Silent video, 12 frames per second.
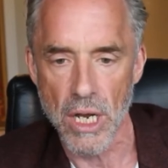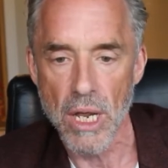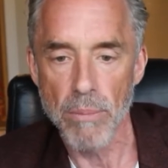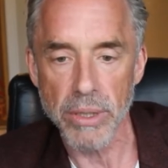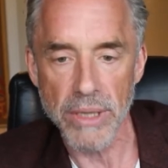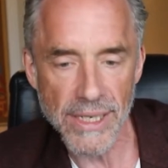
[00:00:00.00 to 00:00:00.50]

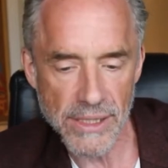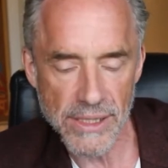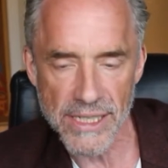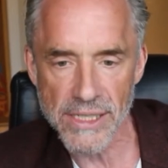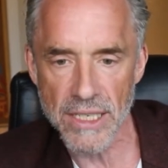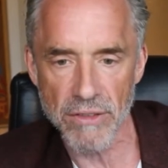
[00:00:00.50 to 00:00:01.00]
Plus,
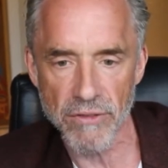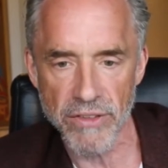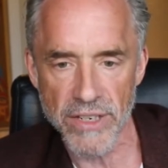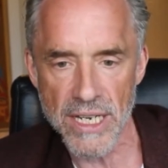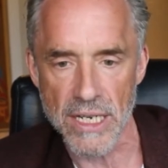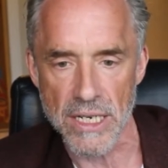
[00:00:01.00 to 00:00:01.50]
it's
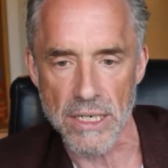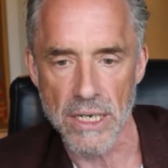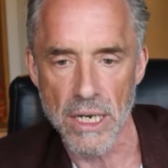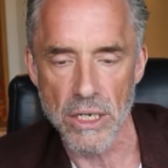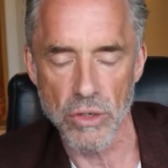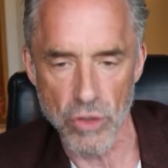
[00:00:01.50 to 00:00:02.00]
convenient.
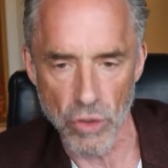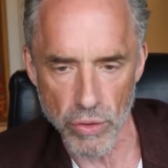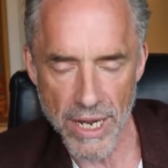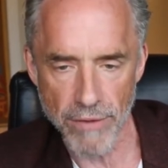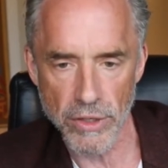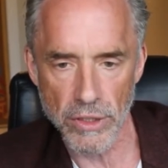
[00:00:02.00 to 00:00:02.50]
You don't
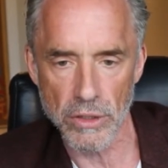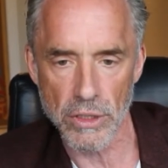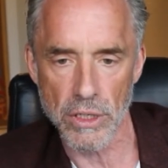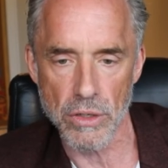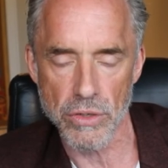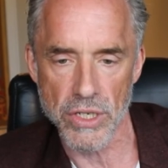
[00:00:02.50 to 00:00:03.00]
have to look
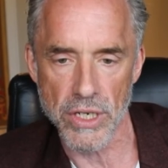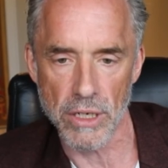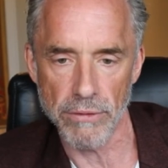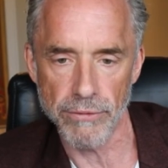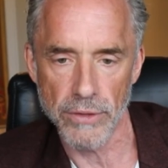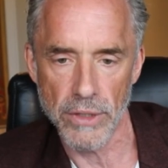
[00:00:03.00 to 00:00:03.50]
at
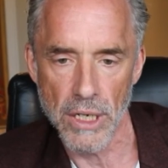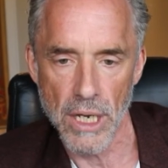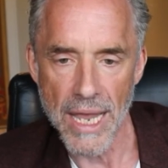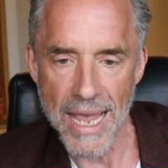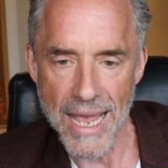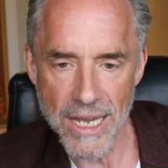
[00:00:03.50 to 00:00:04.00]
yourself,
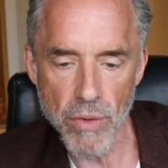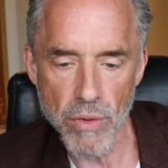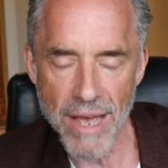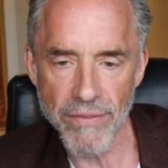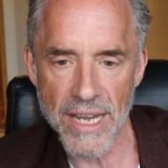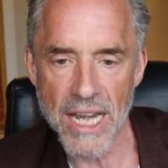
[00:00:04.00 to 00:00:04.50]
and you
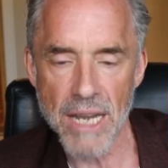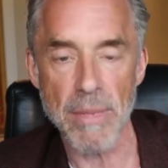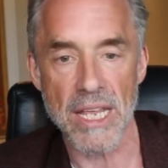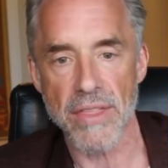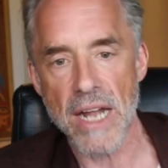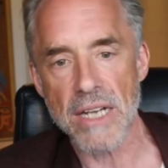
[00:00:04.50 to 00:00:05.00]
have an
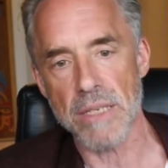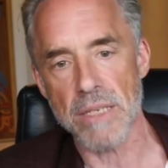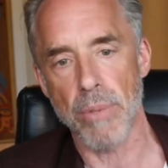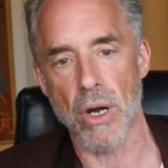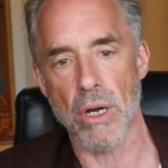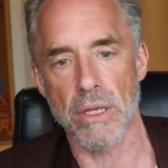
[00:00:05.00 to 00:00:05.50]
enemy. And that's the
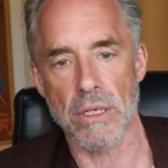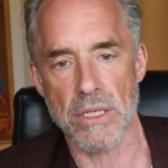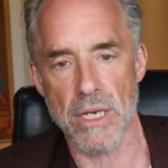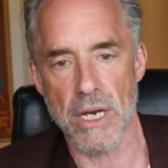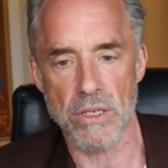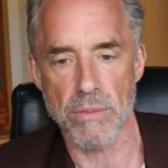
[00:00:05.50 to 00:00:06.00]
part that
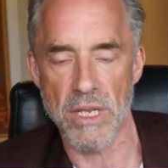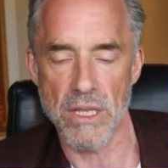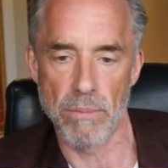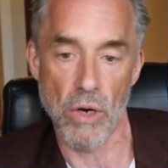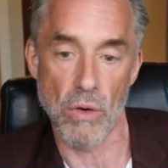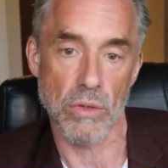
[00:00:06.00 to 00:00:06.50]
scares me the
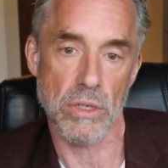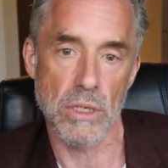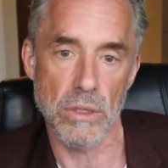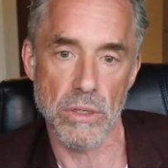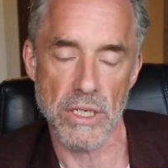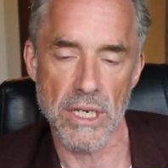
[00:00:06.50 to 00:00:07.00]
most,
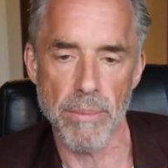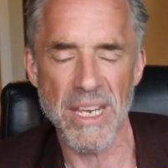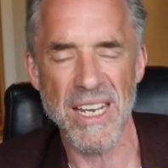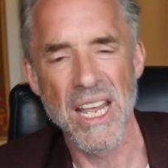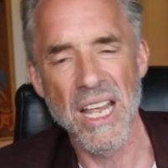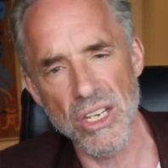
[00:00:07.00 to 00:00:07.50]
you see. I
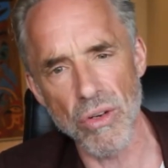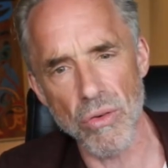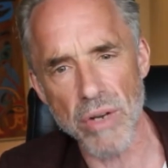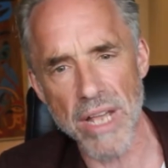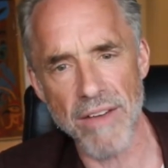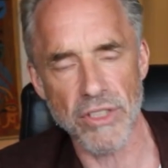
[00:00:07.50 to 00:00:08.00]
mean, you
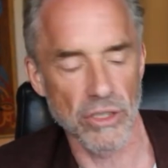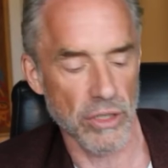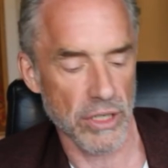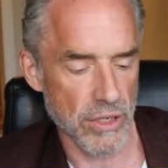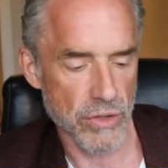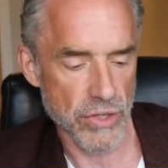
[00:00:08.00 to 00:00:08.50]
don't have to
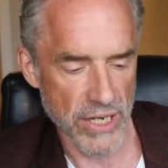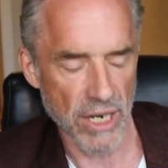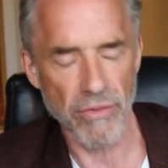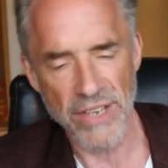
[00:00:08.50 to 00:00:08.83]
look at yourself.